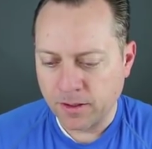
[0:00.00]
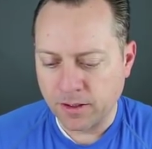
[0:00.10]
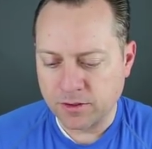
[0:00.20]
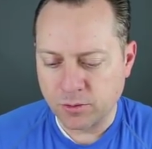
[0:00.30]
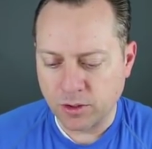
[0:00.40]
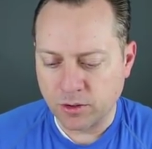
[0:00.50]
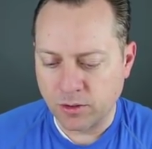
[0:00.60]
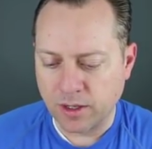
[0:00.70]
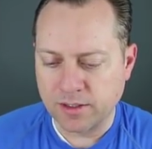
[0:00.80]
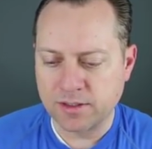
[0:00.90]
It's where
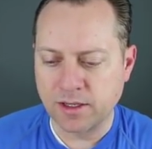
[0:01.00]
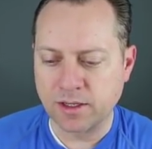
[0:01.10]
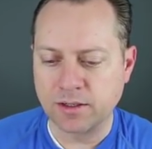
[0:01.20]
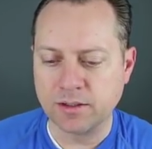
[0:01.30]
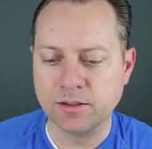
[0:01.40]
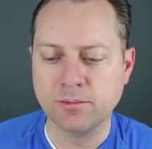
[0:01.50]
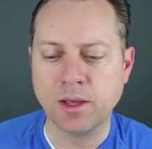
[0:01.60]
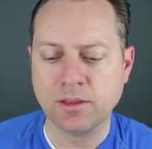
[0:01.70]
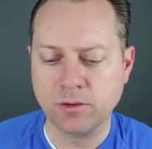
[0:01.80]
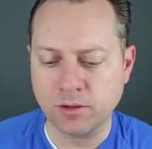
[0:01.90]
Christ said in
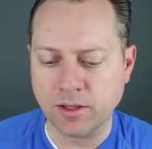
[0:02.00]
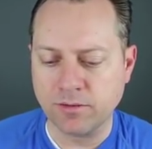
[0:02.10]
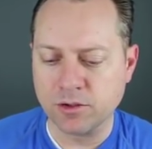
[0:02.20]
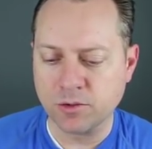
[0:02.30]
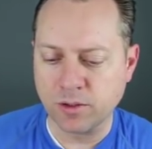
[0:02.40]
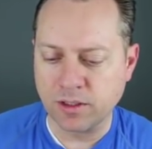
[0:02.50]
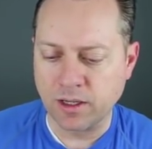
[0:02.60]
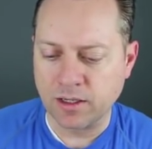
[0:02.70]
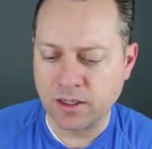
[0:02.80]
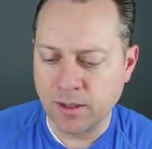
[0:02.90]
Matthew 11,
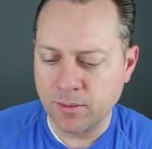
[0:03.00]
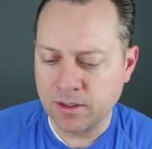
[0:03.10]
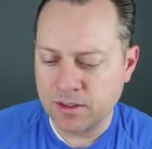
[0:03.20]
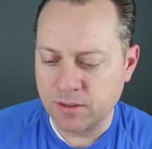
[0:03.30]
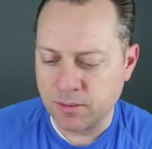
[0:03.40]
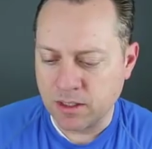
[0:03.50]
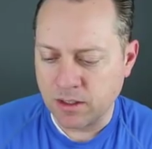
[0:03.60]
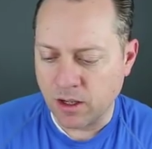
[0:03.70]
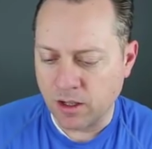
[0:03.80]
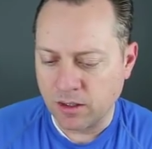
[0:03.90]
28, Come unto
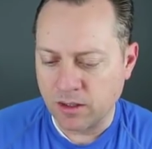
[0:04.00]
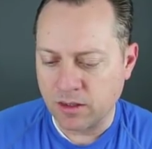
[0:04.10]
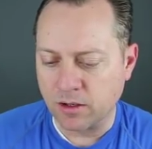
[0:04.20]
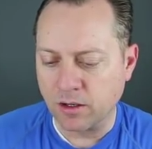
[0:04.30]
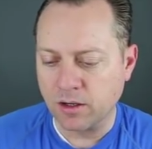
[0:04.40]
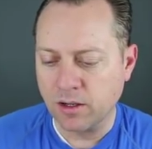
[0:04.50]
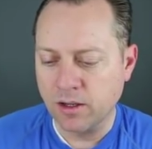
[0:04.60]
me, all ye that are